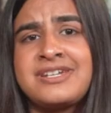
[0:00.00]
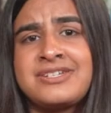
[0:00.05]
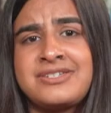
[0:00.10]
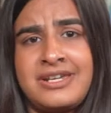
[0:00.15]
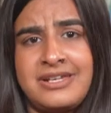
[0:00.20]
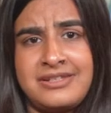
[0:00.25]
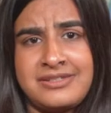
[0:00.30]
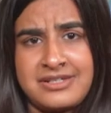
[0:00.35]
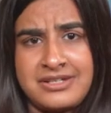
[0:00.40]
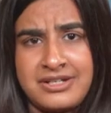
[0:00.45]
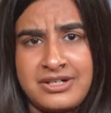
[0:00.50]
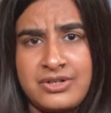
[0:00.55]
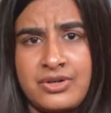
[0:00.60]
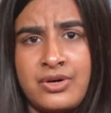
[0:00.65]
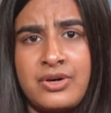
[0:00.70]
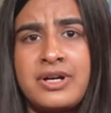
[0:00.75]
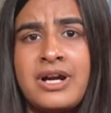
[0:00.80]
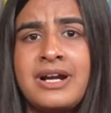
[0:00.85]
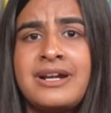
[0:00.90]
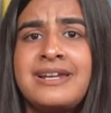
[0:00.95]
such incident
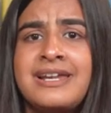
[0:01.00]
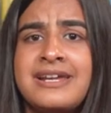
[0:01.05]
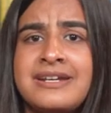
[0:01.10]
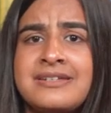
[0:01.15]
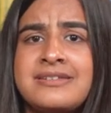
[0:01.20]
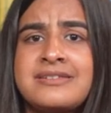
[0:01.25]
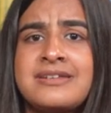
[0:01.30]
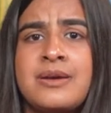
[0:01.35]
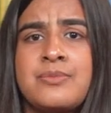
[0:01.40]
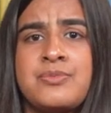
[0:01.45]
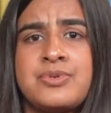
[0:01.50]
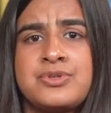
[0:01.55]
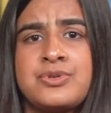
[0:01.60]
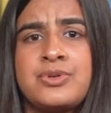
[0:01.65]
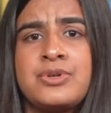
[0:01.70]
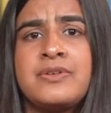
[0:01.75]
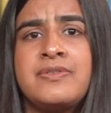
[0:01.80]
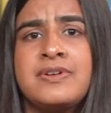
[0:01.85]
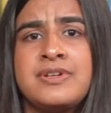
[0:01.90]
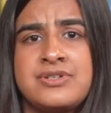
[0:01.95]
on our latest
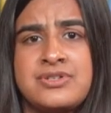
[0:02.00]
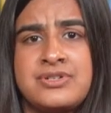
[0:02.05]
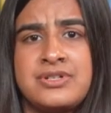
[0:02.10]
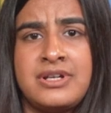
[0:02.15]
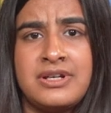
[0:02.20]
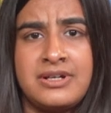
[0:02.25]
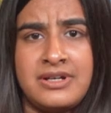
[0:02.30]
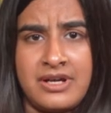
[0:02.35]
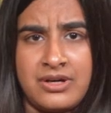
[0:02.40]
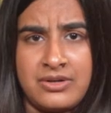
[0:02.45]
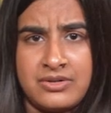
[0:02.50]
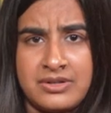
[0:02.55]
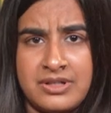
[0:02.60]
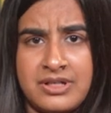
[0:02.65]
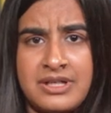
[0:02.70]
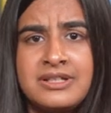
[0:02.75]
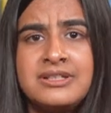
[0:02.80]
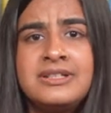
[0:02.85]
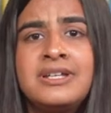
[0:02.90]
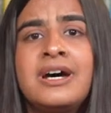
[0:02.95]
episode of History and Now,
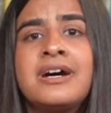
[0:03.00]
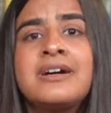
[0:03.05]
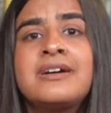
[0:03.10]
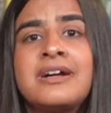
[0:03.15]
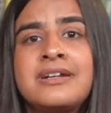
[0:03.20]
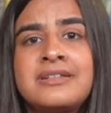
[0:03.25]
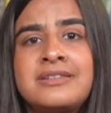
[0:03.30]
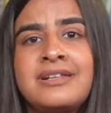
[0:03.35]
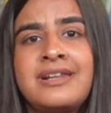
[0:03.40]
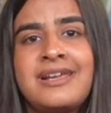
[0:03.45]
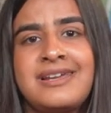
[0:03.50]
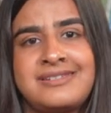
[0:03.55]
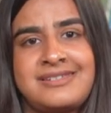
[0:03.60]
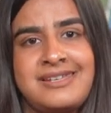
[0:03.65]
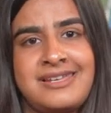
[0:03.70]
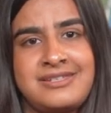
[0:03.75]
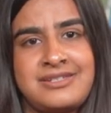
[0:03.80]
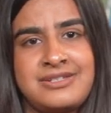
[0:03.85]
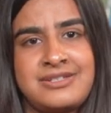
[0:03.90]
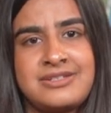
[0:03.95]
the Agartala
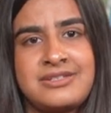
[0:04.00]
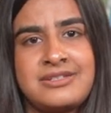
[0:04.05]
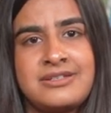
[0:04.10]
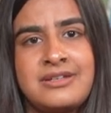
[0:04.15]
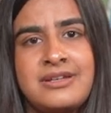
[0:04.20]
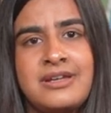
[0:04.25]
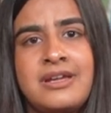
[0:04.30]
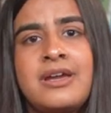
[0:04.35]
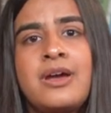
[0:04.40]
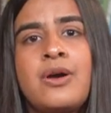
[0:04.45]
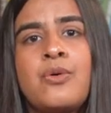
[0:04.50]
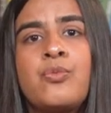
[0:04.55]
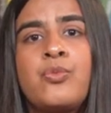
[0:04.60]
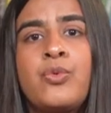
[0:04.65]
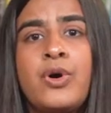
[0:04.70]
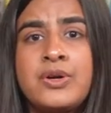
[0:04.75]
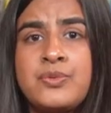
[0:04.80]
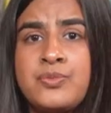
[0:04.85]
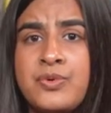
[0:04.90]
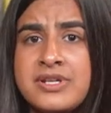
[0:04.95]
Saazish.
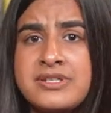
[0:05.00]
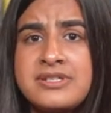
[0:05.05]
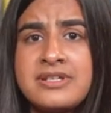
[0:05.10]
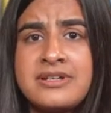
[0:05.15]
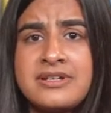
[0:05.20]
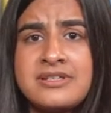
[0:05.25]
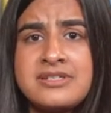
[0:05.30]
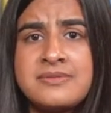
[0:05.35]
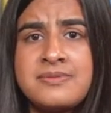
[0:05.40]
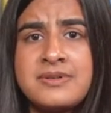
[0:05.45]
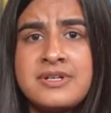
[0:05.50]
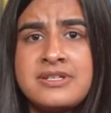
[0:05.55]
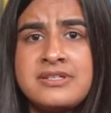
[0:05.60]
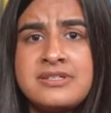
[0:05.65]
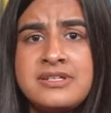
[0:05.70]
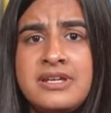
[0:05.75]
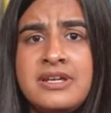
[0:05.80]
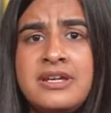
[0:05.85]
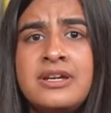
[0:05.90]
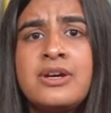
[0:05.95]
What was the
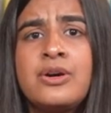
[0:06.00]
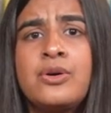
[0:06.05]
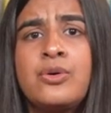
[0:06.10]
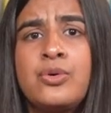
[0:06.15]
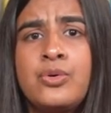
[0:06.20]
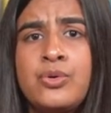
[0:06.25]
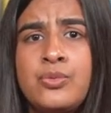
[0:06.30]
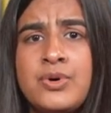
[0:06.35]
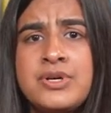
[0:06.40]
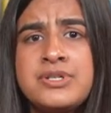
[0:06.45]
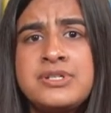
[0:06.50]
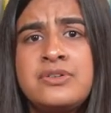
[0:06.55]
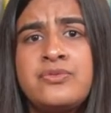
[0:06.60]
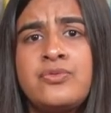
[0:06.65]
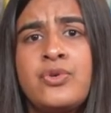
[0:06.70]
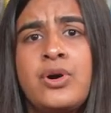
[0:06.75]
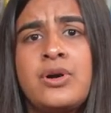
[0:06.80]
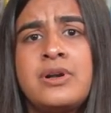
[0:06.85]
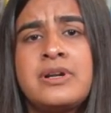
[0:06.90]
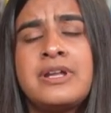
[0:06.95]
conspiracy? Who was
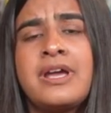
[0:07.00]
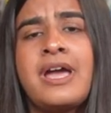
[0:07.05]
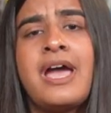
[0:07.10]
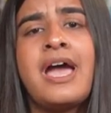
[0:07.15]
involved